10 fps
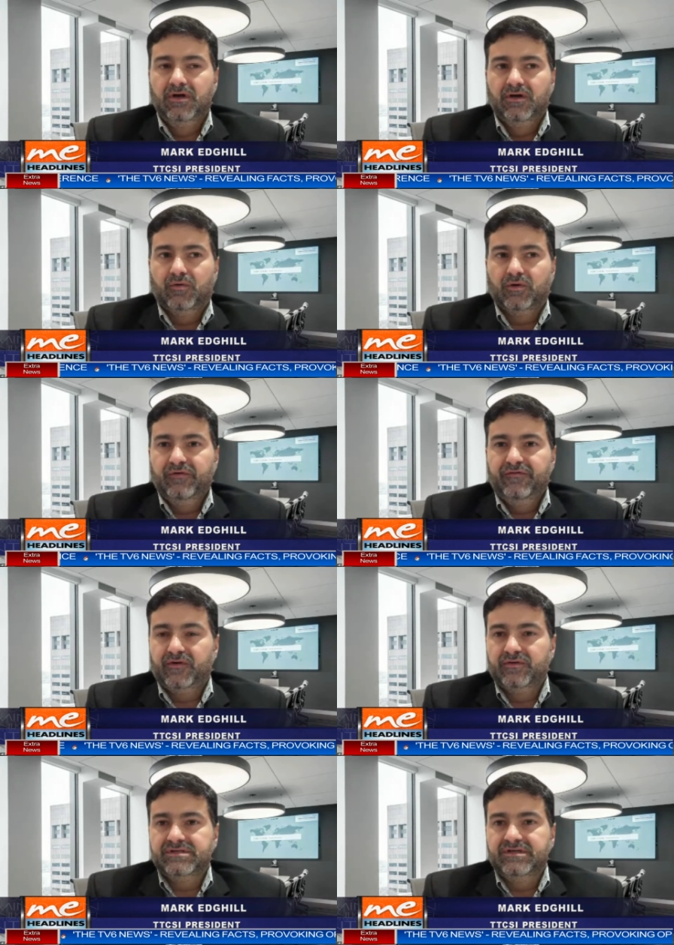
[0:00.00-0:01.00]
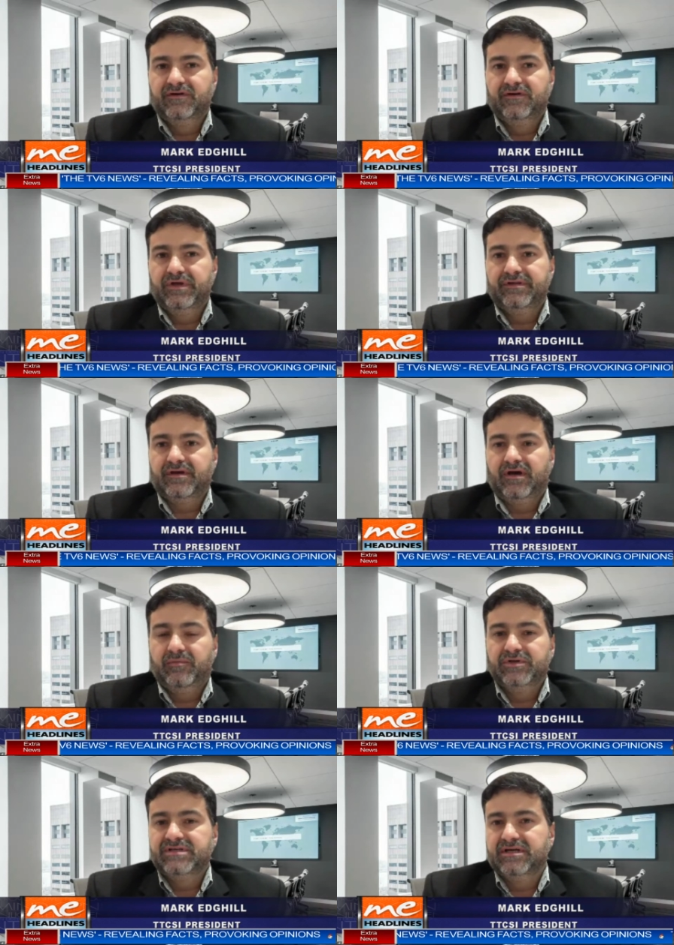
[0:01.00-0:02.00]
what we found is even with uh,
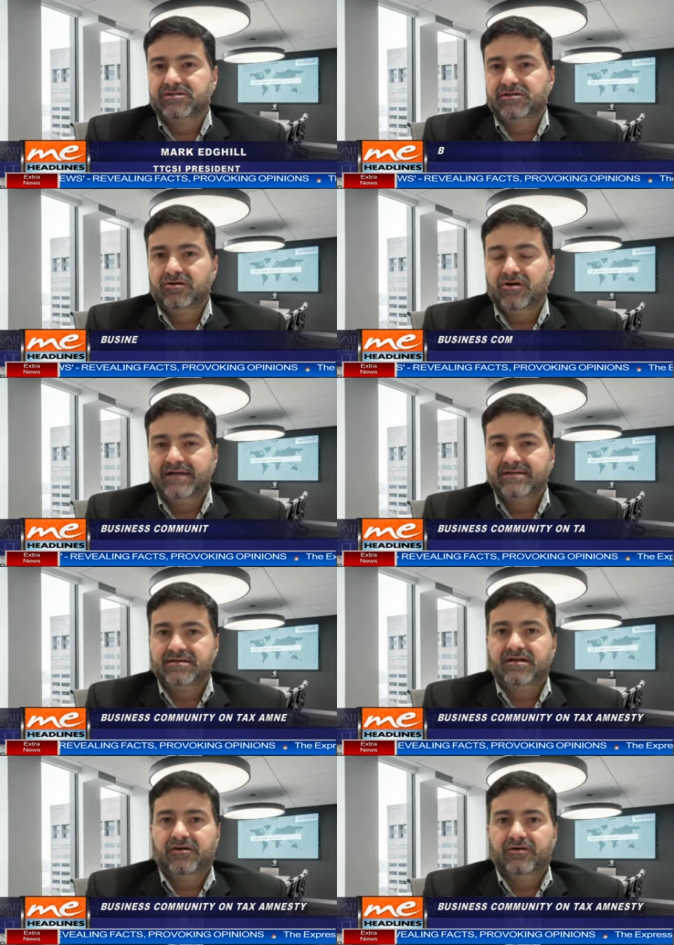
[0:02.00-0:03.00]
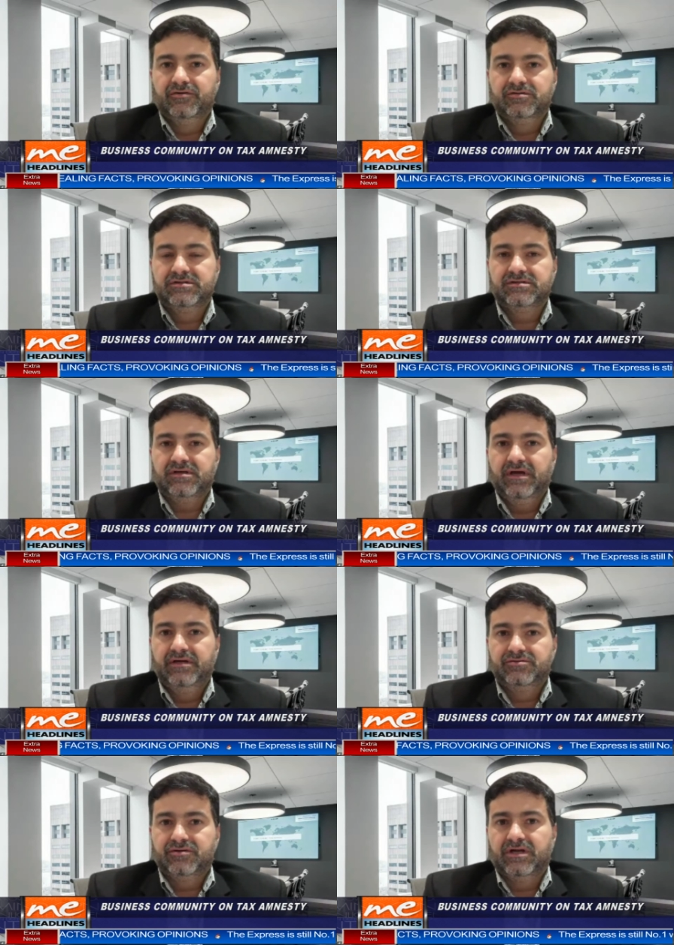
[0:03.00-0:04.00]
potential grant scenarios in
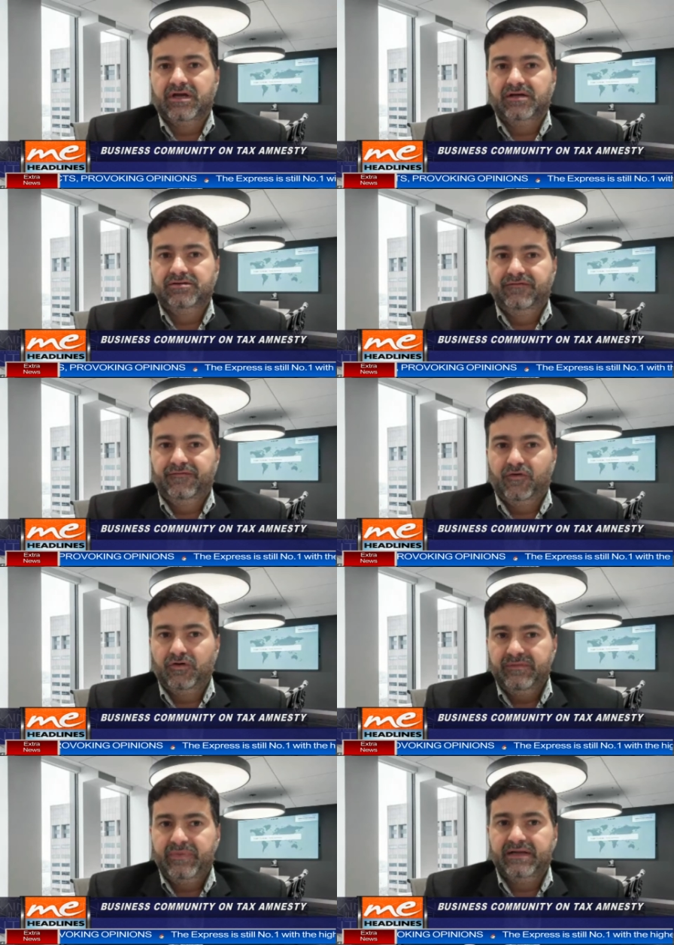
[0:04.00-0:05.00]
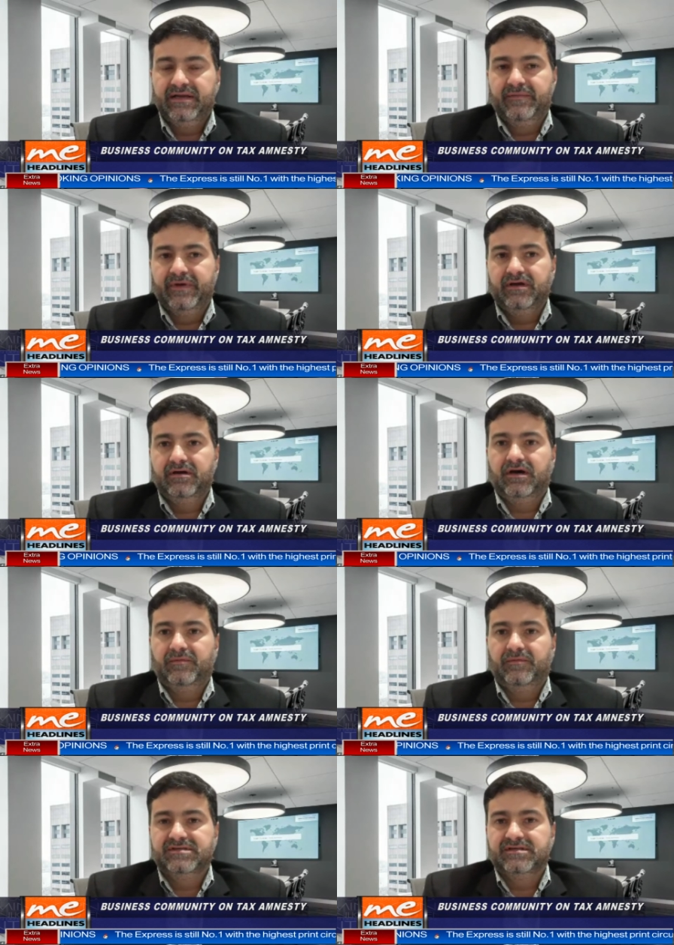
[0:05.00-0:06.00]
Trinidad for the pandemic
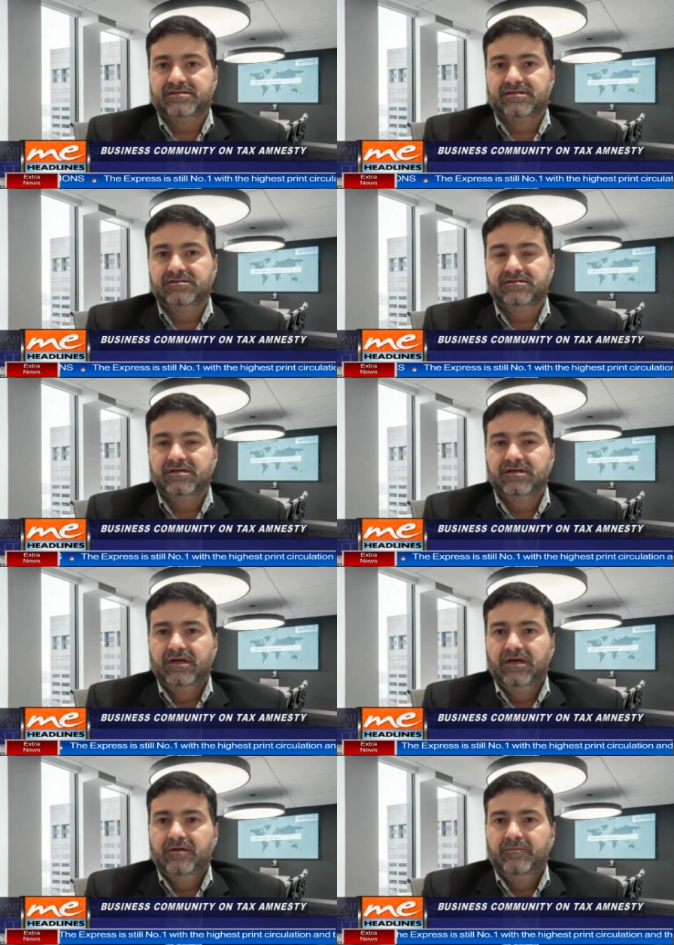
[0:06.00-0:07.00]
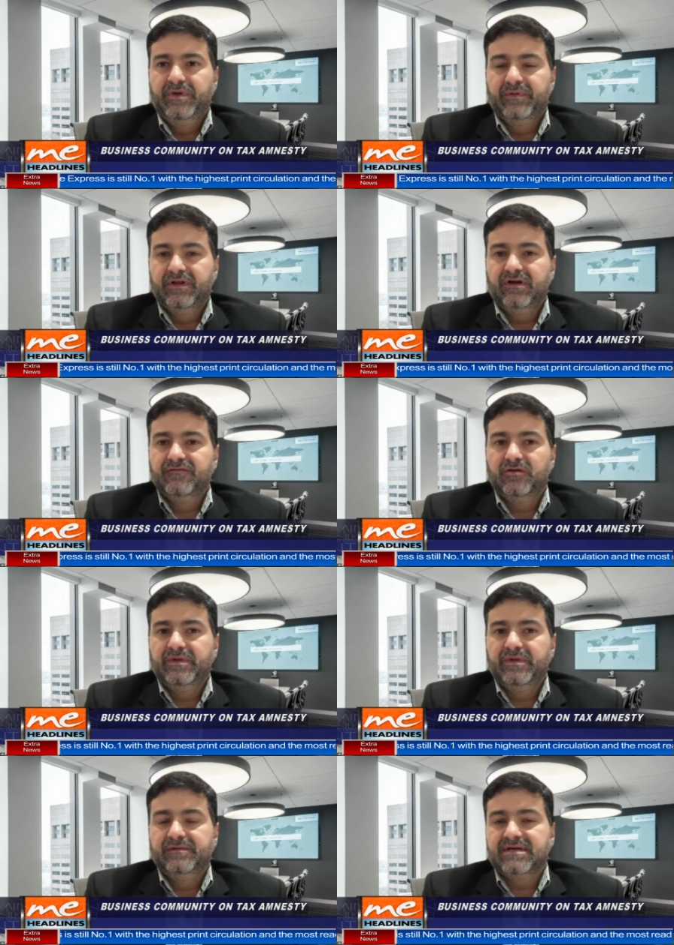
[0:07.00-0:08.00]
um, assistance, people have not been
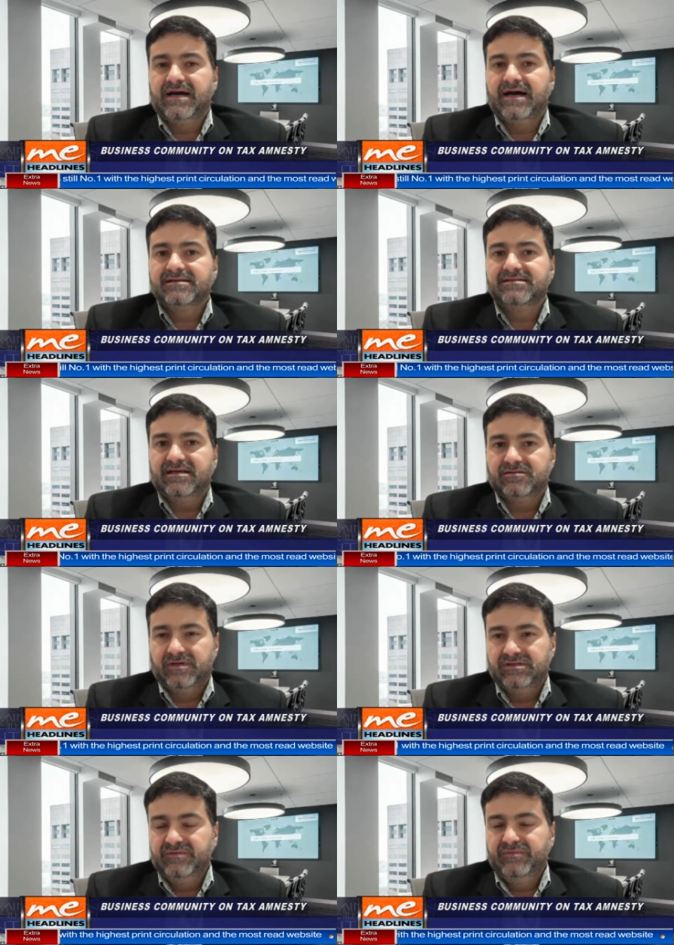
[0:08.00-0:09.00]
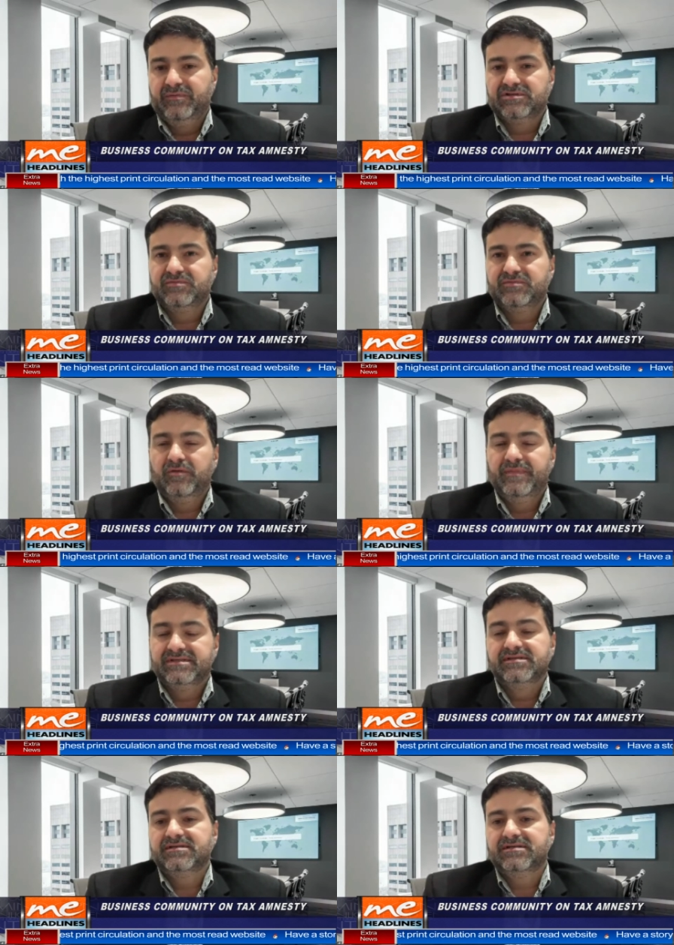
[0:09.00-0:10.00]
able to access, when I say people, small
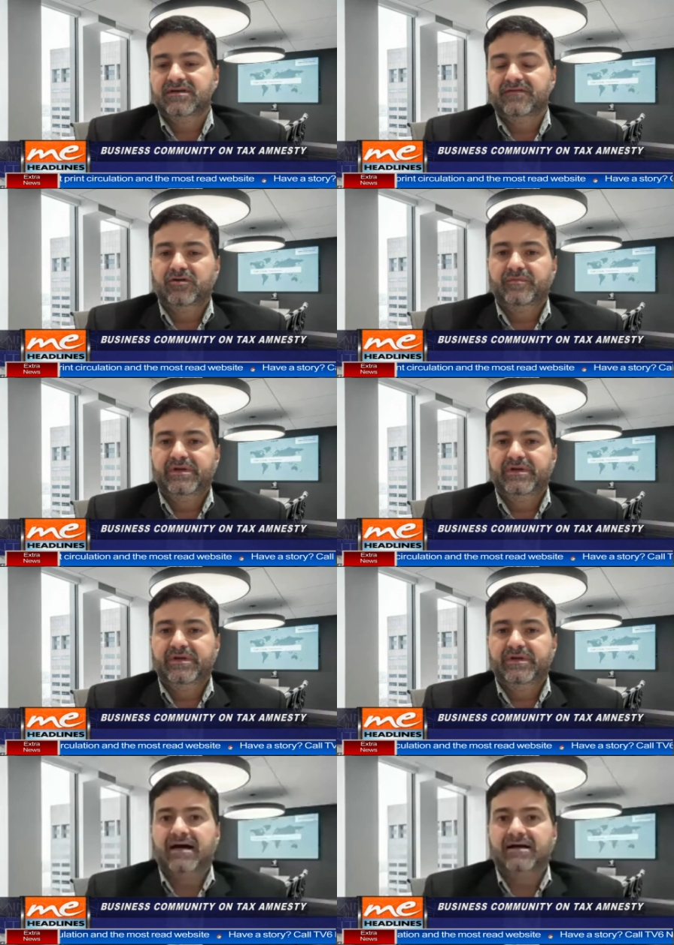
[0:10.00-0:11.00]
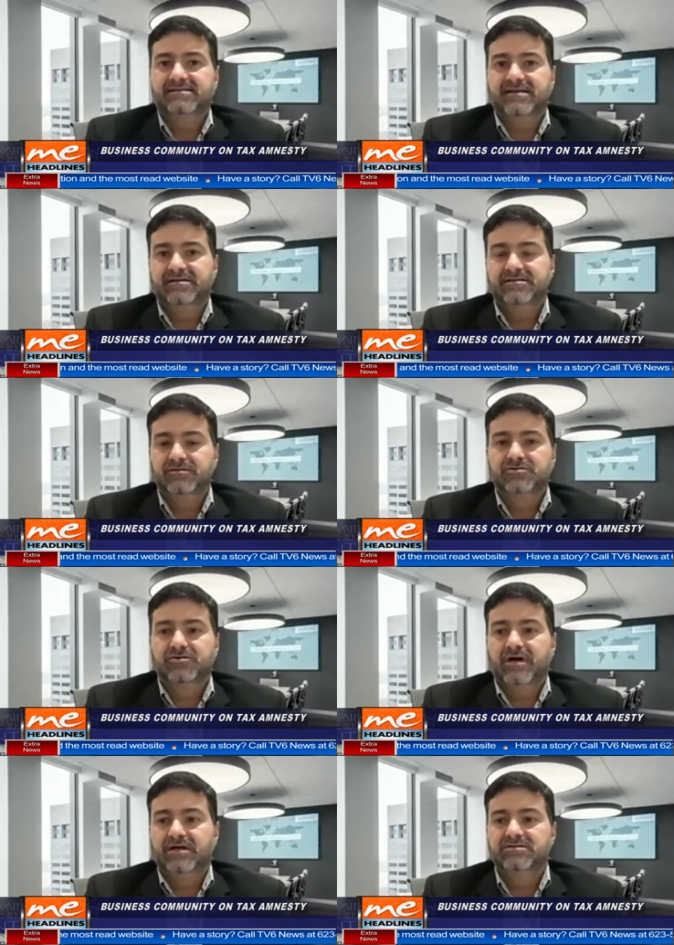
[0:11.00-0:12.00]
businesses have not been able to access those
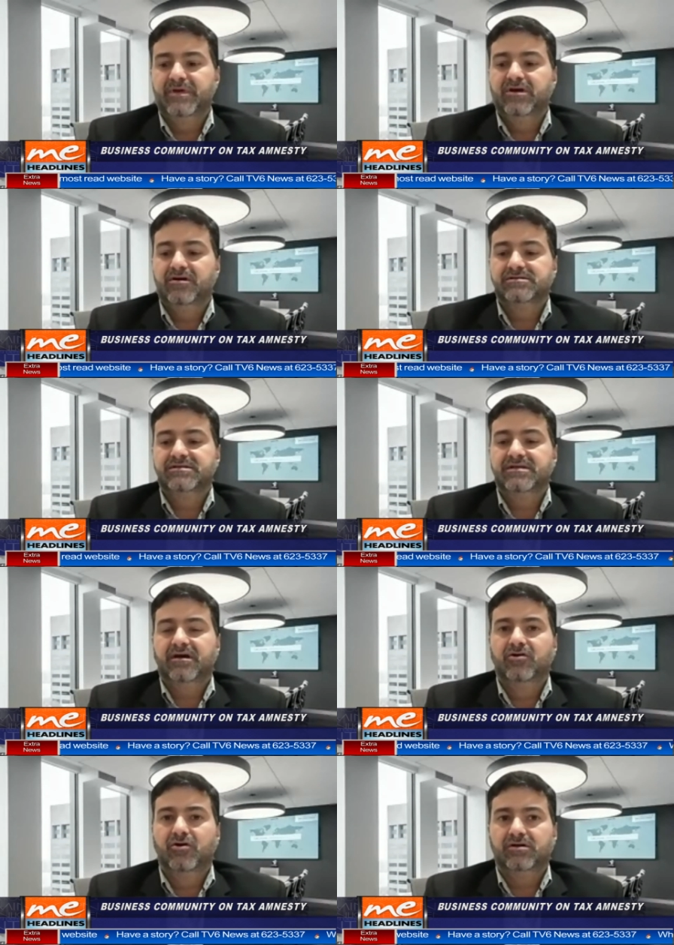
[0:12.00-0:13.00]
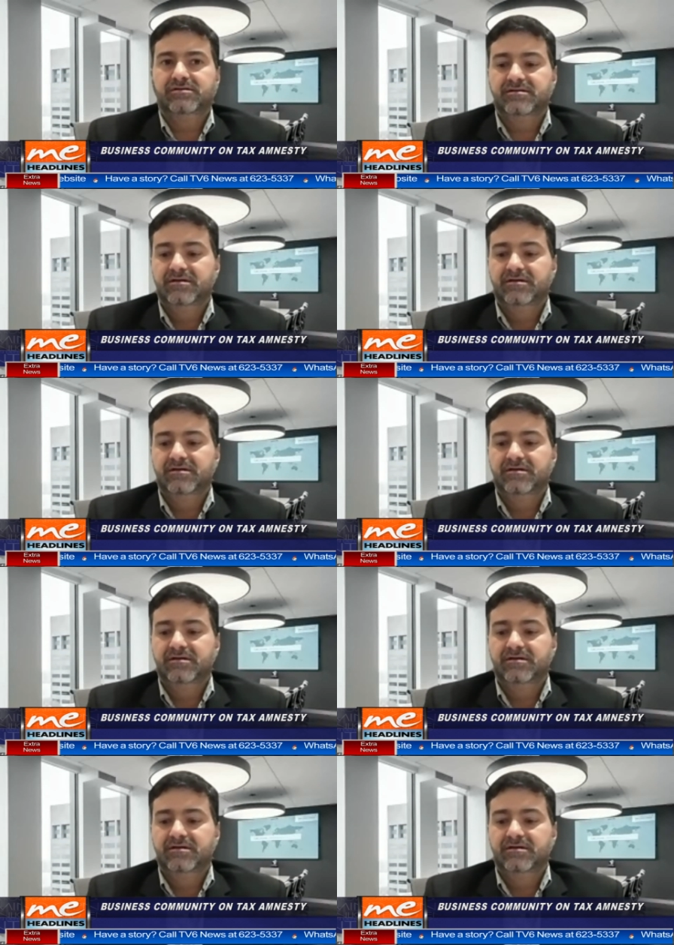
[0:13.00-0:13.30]
grants because they are not